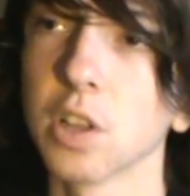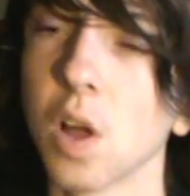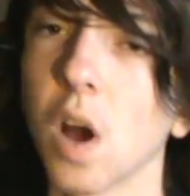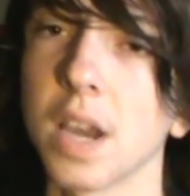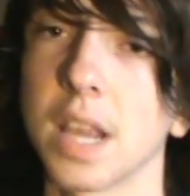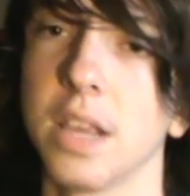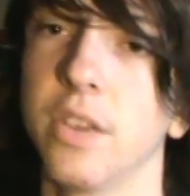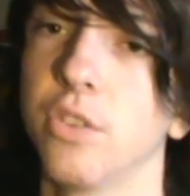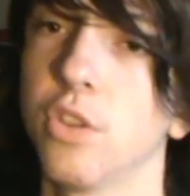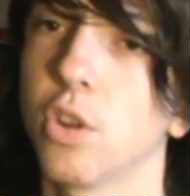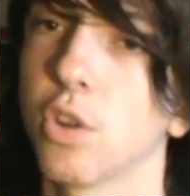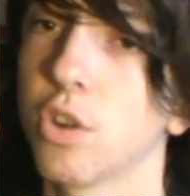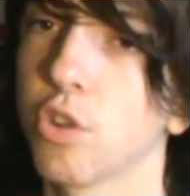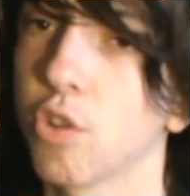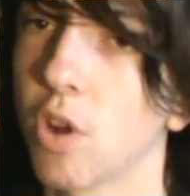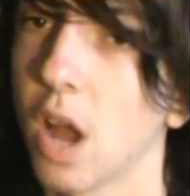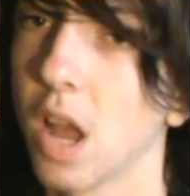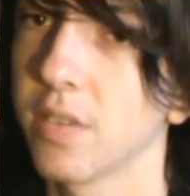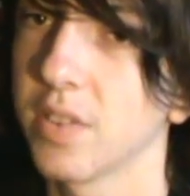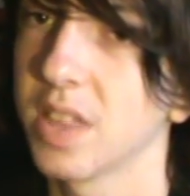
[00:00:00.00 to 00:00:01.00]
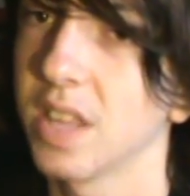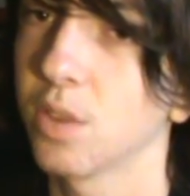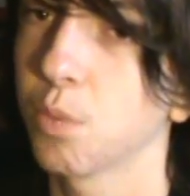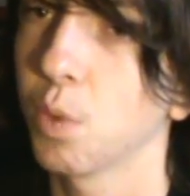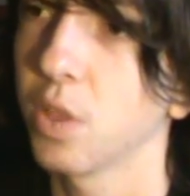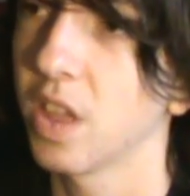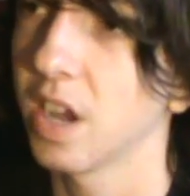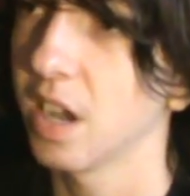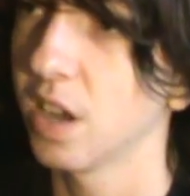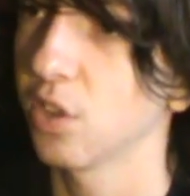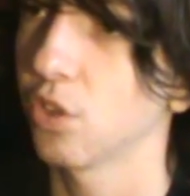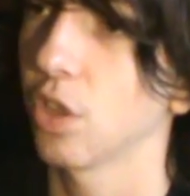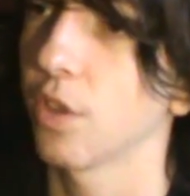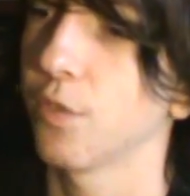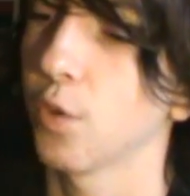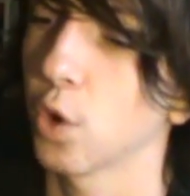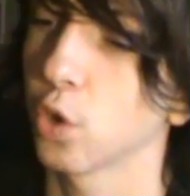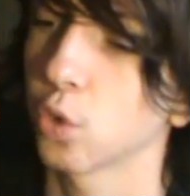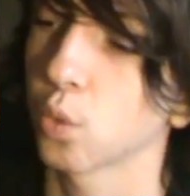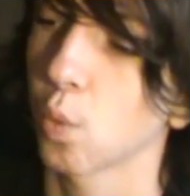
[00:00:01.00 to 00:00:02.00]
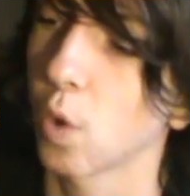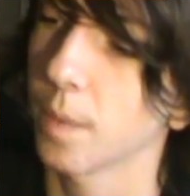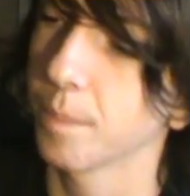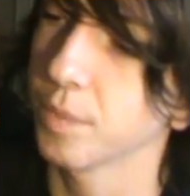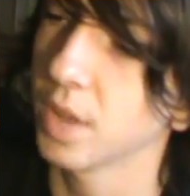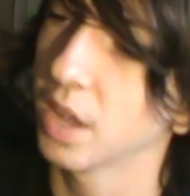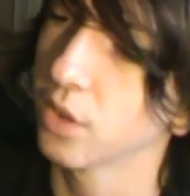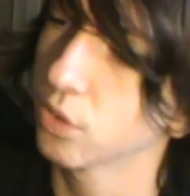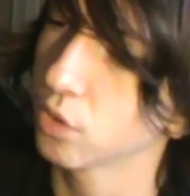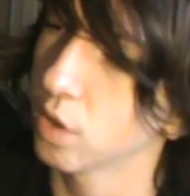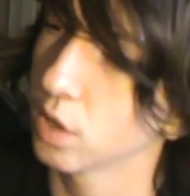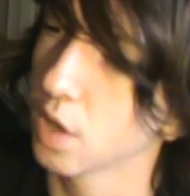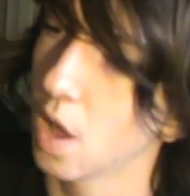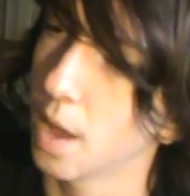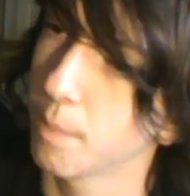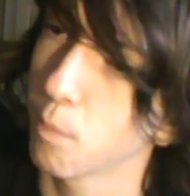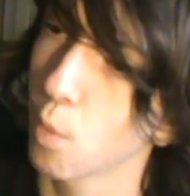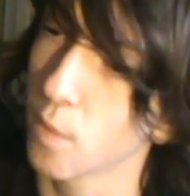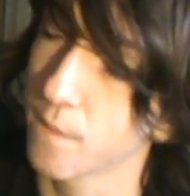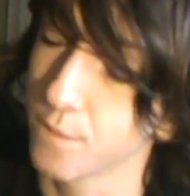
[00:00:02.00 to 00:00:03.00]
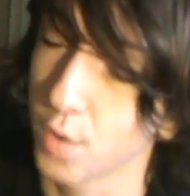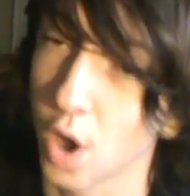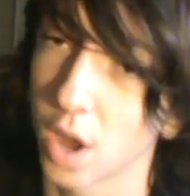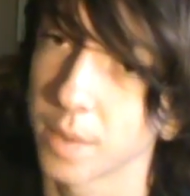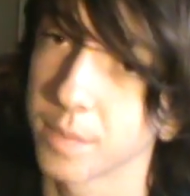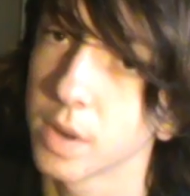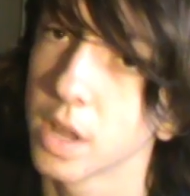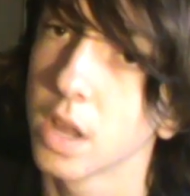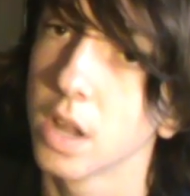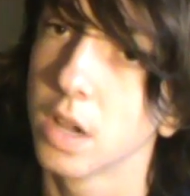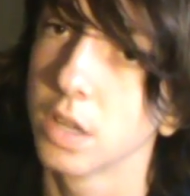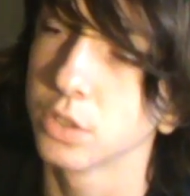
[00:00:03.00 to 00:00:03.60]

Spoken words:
lot easier to drive in this one than it is in the first one. It's a lot more fun.